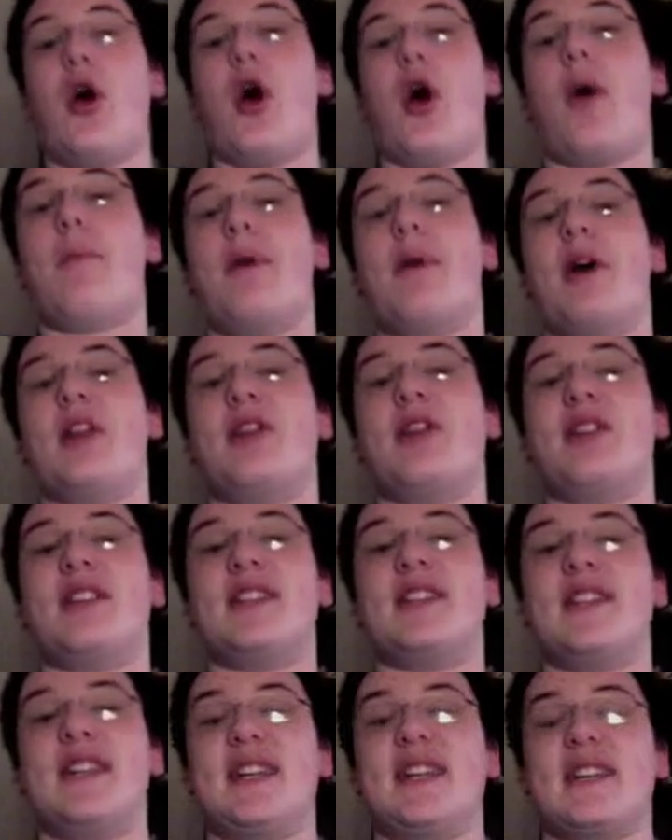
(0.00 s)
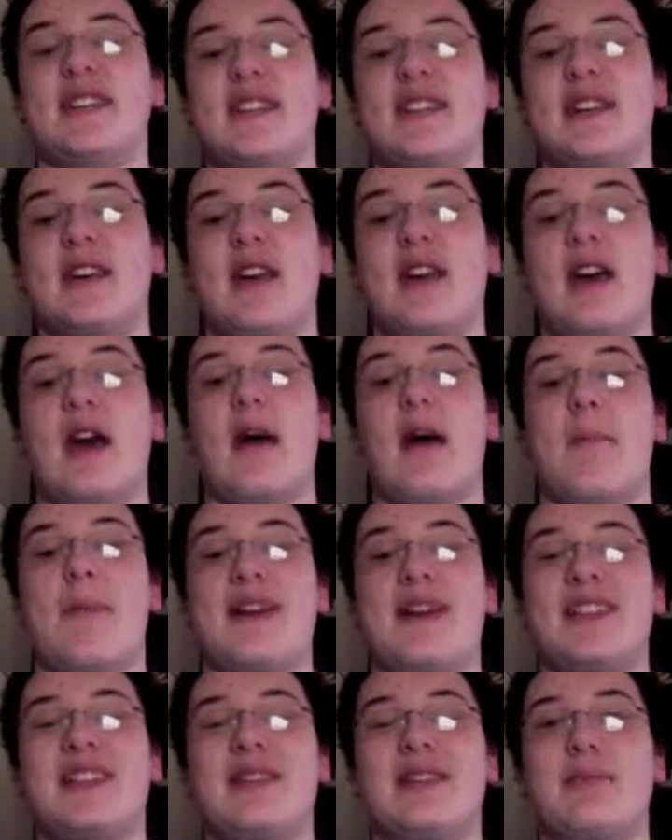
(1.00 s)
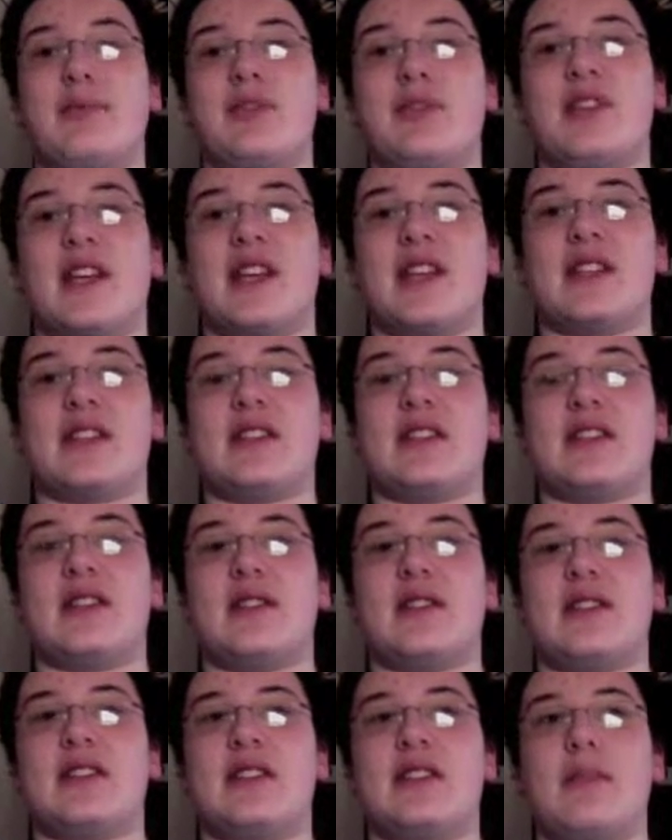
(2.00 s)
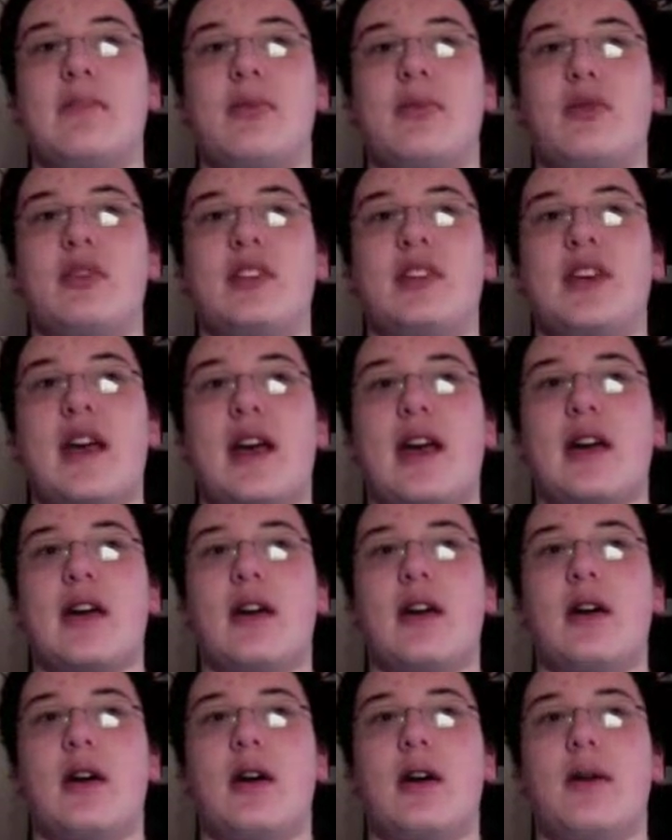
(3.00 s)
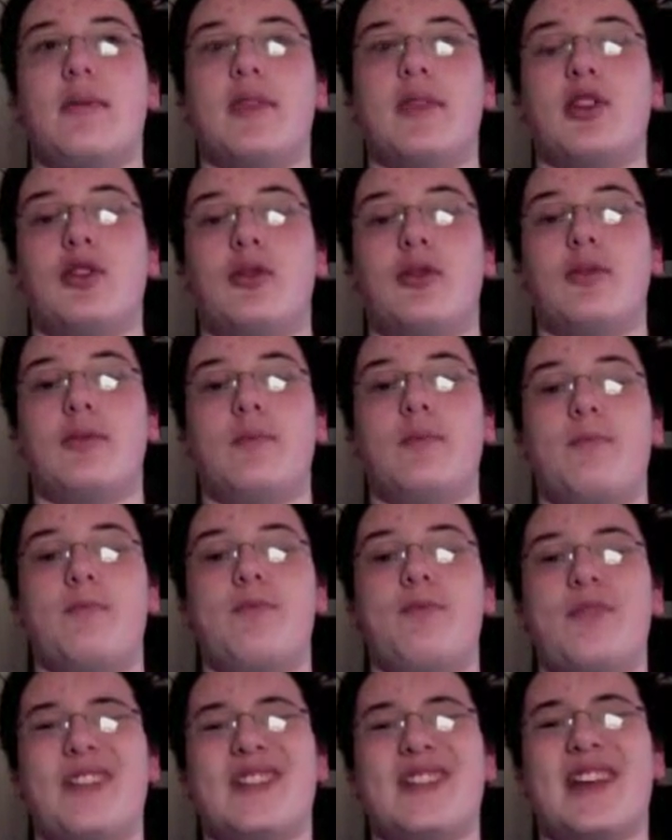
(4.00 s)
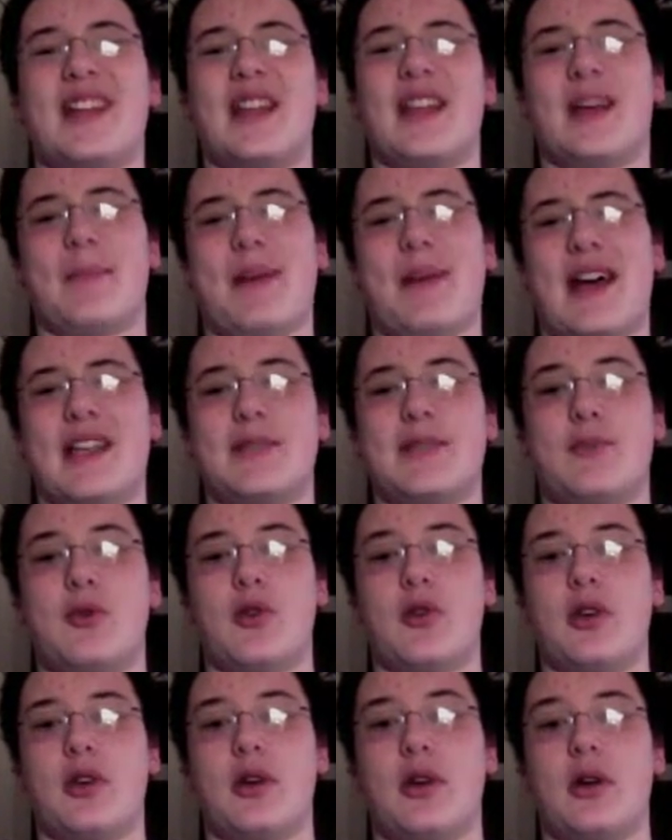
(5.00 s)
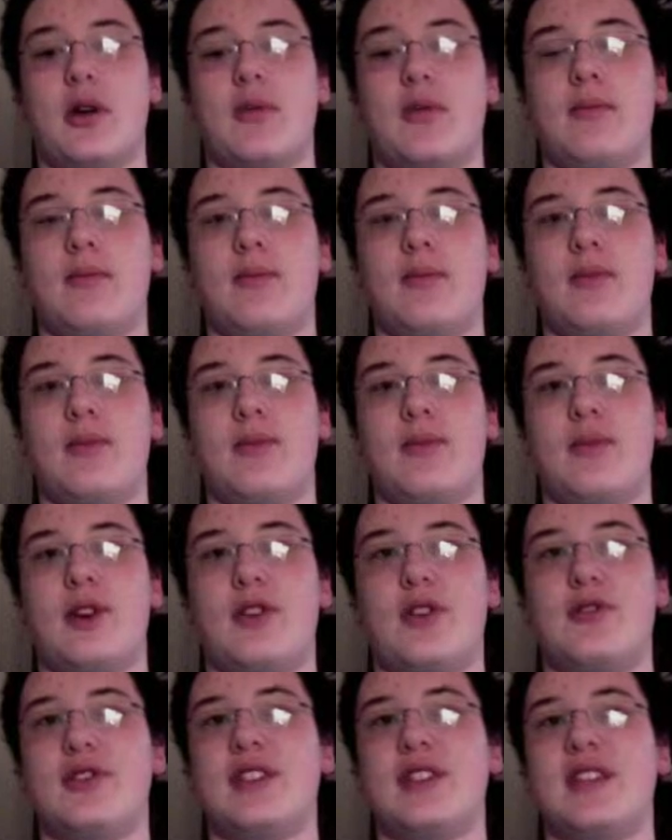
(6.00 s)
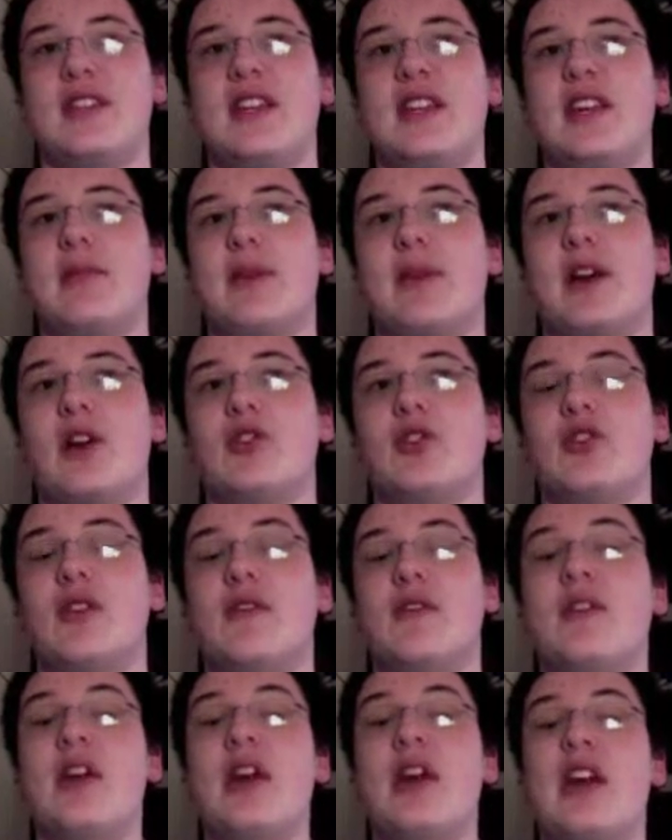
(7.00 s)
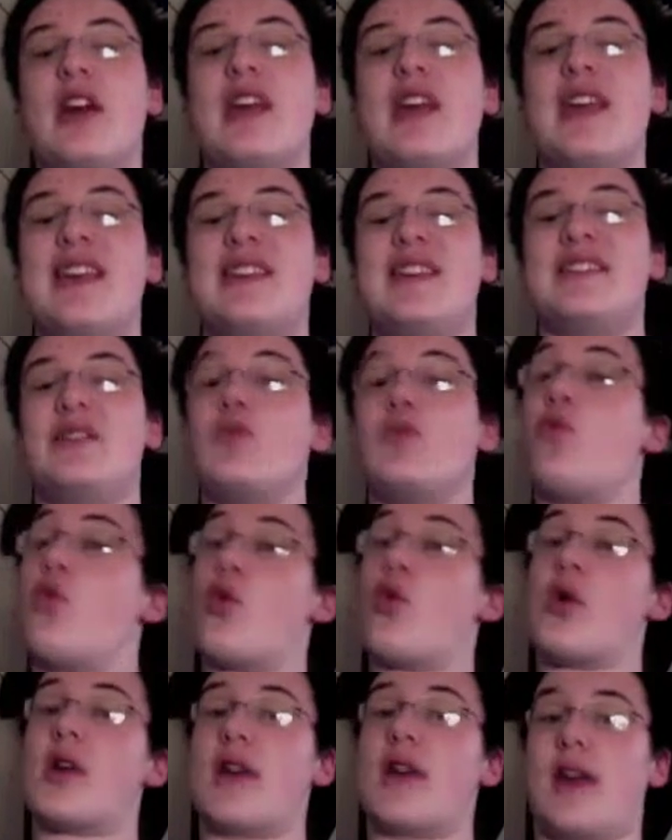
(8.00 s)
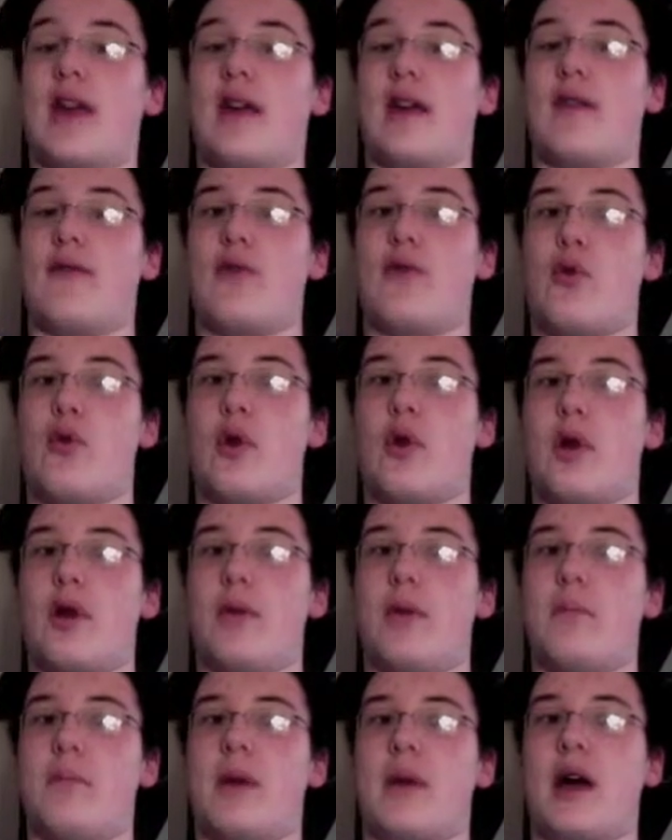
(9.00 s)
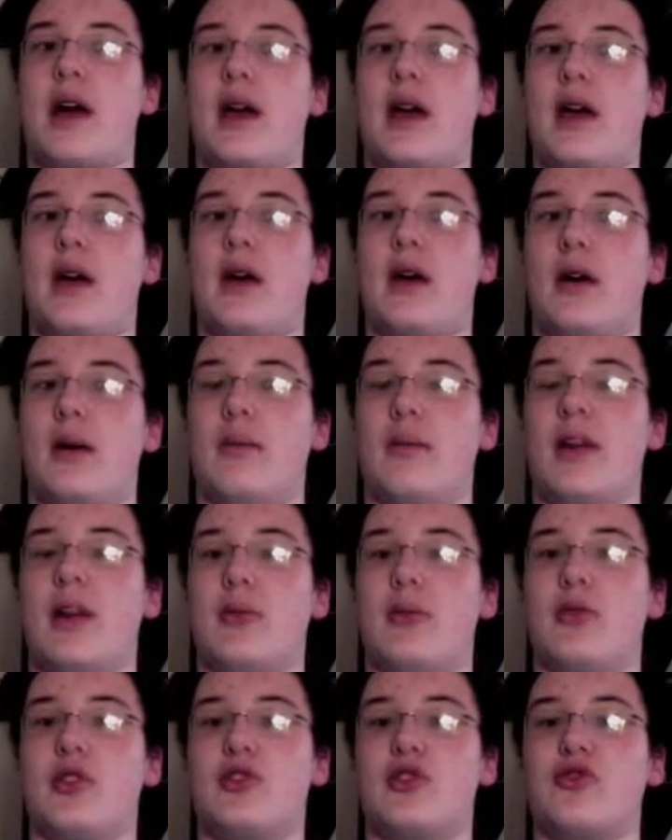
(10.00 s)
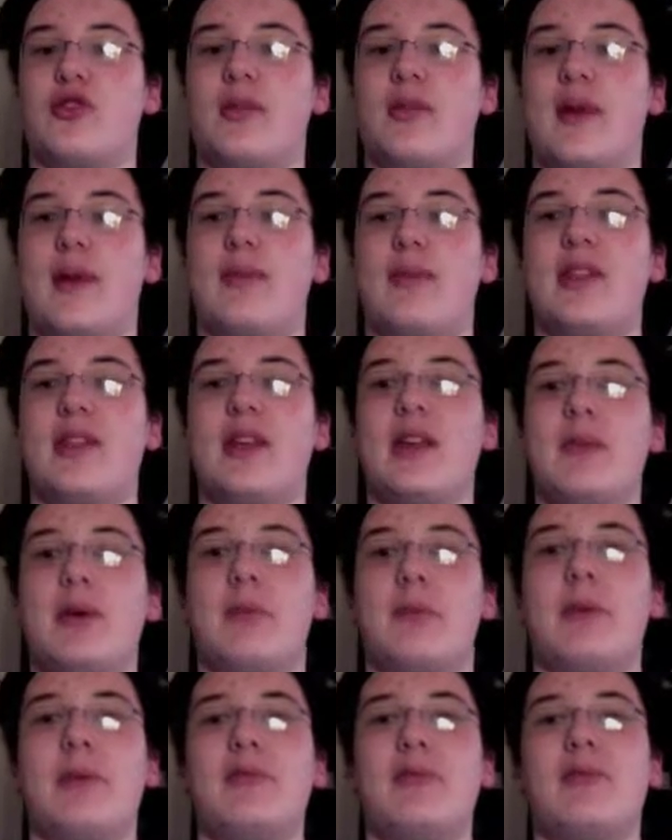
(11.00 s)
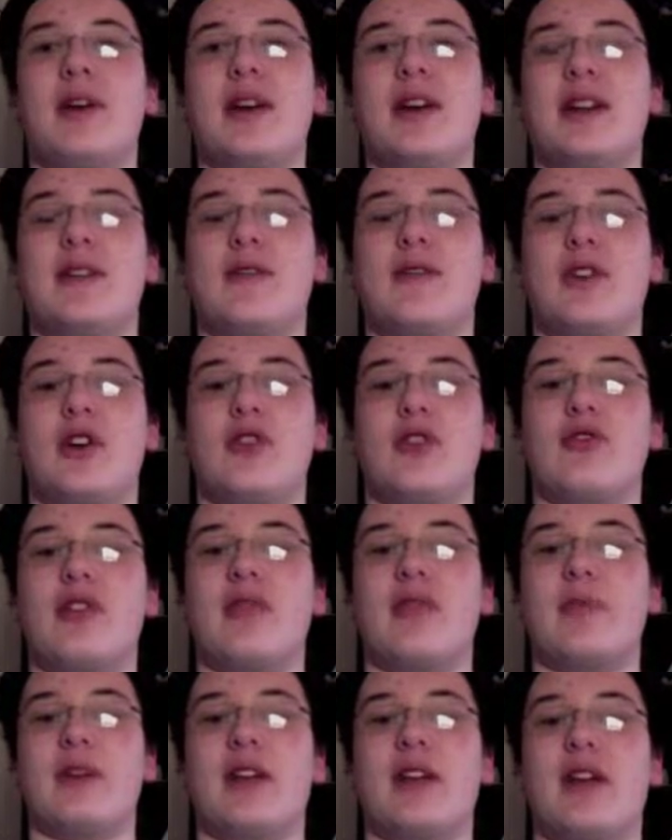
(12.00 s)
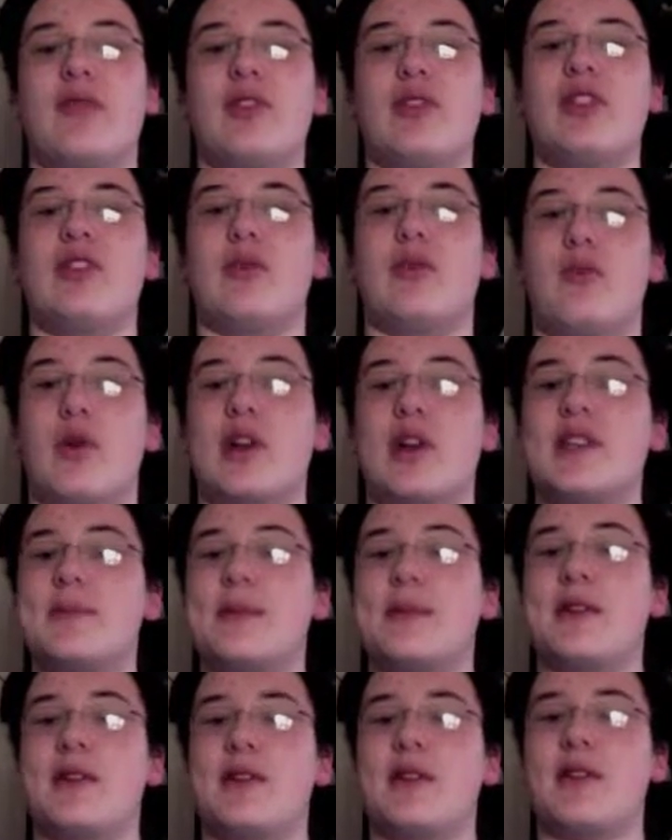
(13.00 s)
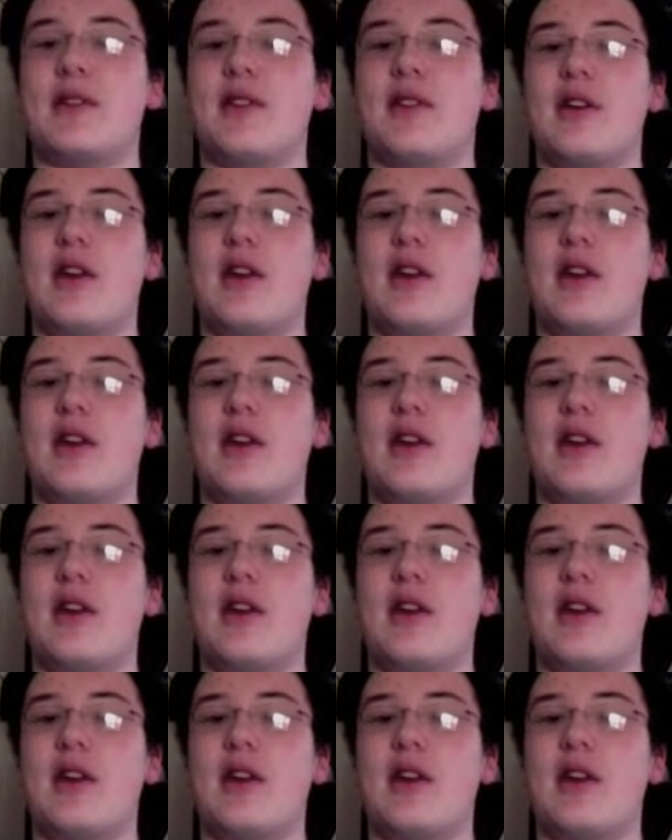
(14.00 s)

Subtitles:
But the disk, my Simple Tech little, it's kind of like a Passport 160 gigabyte hard drive, isn't working for my Airport Extreme. I'm thinking about maybe buying a different hard drive, but I really don't want to spend